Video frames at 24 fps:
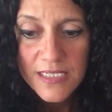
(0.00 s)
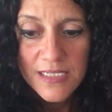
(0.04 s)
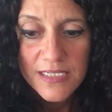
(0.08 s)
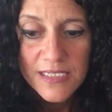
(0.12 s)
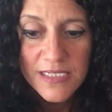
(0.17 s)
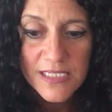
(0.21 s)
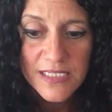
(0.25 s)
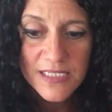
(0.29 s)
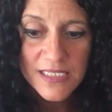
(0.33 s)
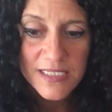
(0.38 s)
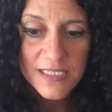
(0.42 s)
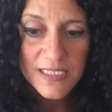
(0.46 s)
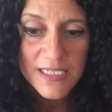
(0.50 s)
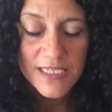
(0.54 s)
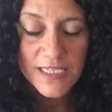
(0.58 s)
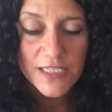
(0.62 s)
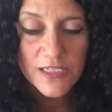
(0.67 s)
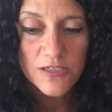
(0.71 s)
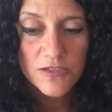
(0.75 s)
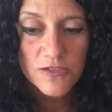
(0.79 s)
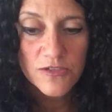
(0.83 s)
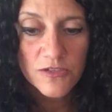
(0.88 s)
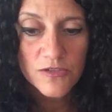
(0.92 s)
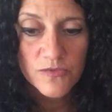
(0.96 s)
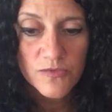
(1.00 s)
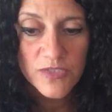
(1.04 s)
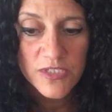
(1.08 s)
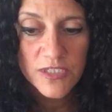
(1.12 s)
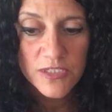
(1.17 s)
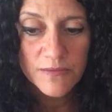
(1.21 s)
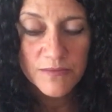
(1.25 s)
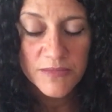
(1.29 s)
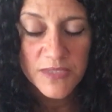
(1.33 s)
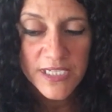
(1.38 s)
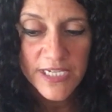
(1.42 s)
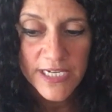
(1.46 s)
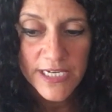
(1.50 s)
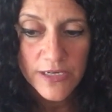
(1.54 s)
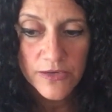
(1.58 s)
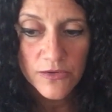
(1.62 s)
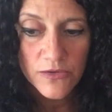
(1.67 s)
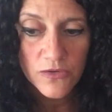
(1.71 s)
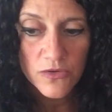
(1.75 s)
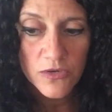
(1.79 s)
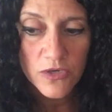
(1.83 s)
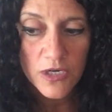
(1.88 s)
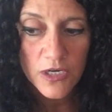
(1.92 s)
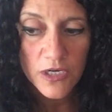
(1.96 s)
Let's take a look at some
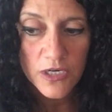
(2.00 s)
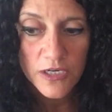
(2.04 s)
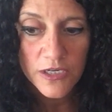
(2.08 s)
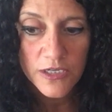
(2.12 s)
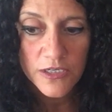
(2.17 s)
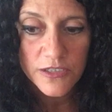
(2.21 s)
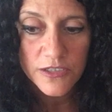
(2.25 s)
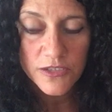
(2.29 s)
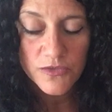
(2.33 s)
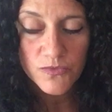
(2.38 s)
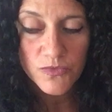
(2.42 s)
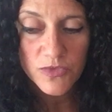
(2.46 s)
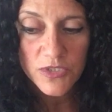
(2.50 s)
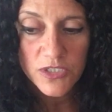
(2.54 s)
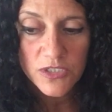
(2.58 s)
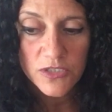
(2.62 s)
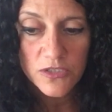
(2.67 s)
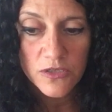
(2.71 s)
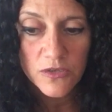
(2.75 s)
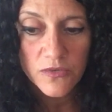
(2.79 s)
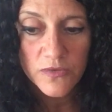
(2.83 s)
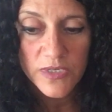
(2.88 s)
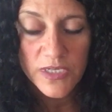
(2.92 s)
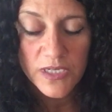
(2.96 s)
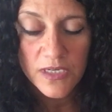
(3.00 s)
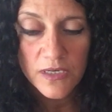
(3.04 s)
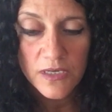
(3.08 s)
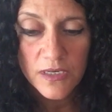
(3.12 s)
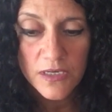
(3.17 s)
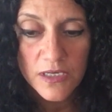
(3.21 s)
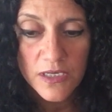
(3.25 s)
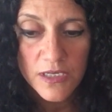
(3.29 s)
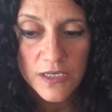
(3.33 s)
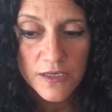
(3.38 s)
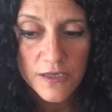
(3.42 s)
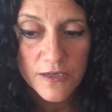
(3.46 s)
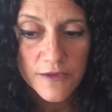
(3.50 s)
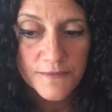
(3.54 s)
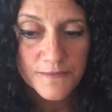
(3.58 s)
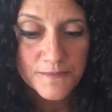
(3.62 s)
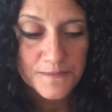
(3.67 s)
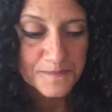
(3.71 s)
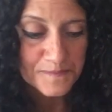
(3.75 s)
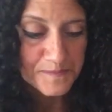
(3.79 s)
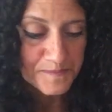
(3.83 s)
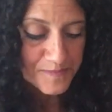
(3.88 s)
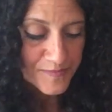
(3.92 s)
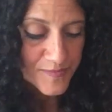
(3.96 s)
tarot cards, what's going on.
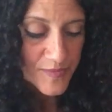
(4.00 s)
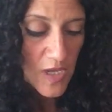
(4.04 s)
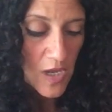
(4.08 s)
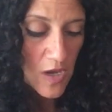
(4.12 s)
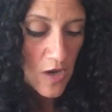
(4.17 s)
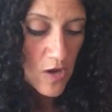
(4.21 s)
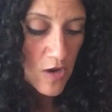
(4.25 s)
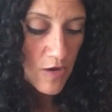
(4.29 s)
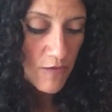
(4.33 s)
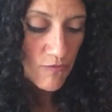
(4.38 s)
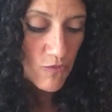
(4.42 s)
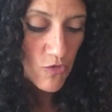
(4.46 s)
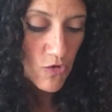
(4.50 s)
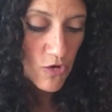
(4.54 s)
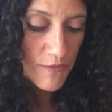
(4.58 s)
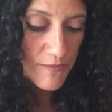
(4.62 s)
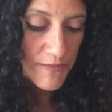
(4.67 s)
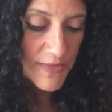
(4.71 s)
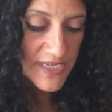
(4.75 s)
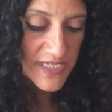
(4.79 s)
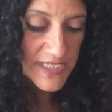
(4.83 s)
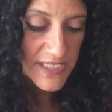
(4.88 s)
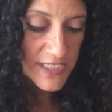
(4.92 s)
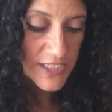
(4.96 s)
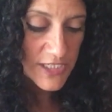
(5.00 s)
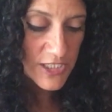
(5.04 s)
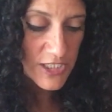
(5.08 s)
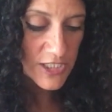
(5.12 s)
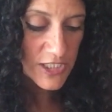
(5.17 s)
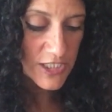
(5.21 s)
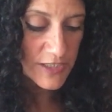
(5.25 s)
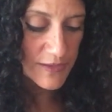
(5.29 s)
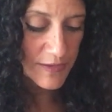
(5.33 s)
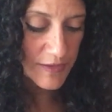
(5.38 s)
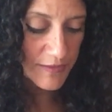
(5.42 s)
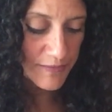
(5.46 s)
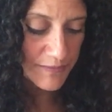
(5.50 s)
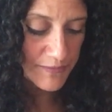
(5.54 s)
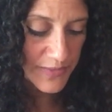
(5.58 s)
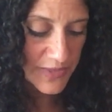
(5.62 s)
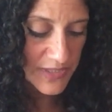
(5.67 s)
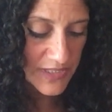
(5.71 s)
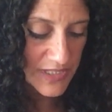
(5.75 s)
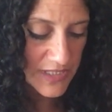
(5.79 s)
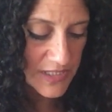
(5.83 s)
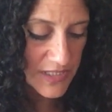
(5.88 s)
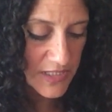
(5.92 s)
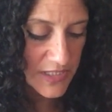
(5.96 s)
More messages,
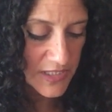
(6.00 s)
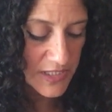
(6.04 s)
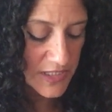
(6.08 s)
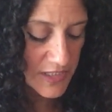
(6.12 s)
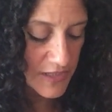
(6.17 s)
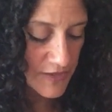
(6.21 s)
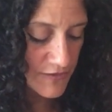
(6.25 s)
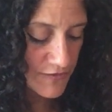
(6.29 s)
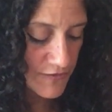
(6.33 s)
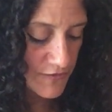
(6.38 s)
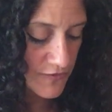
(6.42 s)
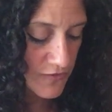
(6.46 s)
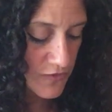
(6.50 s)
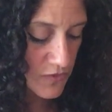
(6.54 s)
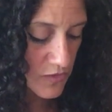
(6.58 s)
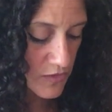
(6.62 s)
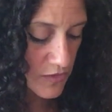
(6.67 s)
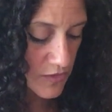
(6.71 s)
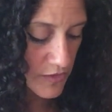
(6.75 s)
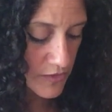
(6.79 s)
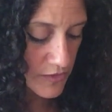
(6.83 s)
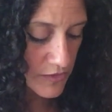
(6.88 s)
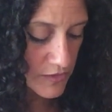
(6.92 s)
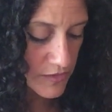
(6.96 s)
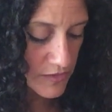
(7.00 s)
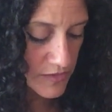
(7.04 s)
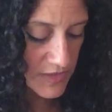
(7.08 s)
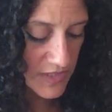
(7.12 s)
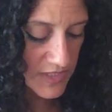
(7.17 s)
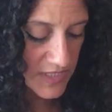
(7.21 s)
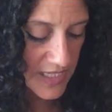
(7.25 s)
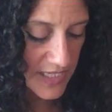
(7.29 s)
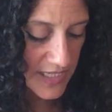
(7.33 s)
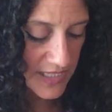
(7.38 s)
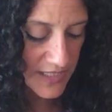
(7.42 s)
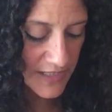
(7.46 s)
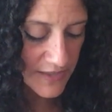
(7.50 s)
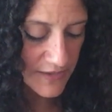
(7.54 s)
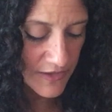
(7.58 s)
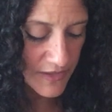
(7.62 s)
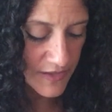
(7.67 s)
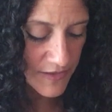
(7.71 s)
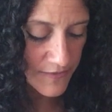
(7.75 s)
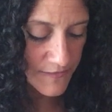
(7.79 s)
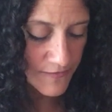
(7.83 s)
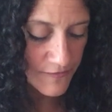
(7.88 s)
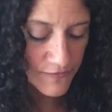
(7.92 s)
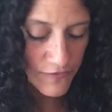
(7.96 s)
please, for Earth sign,
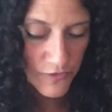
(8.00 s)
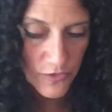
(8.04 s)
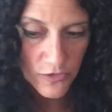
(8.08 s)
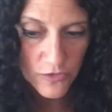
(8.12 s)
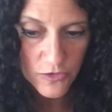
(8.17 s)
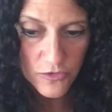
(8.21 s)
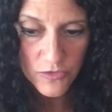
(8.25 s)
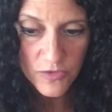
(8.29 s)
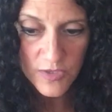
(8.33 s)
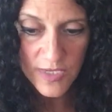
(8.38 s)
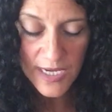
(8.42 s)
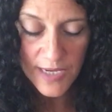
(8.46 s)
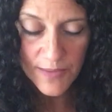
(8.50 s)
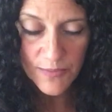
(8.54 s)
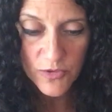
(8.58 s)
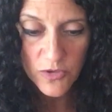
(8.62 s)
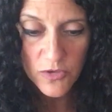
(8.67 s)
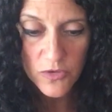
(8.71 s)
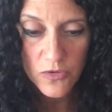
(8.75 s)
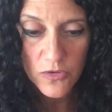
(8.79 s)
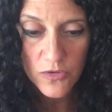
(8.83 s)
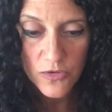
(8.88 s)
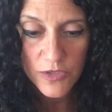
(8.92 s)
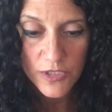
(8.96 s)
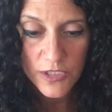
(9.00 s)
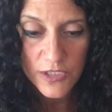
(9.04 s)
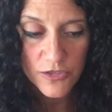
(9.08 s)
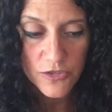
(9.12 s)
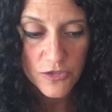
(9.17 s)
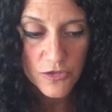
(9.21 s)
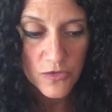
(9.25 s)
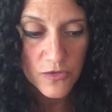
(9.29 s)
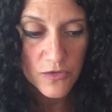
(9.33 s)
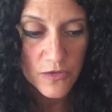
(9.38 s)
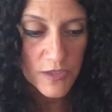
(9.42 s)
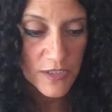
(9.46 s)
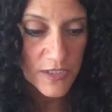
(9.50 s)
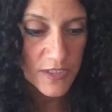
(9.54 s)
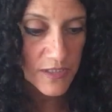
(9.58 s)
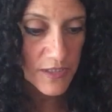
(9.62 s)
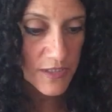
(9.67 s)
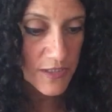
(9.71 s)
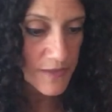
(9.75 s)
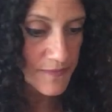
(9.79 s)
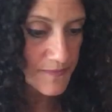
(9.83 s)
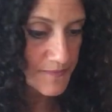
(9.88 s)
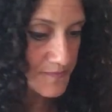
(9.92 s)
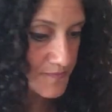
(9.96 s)
Virgo, Capricorn, and
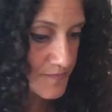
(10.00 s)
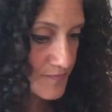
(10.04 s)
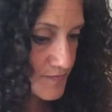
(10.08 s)
Taurus.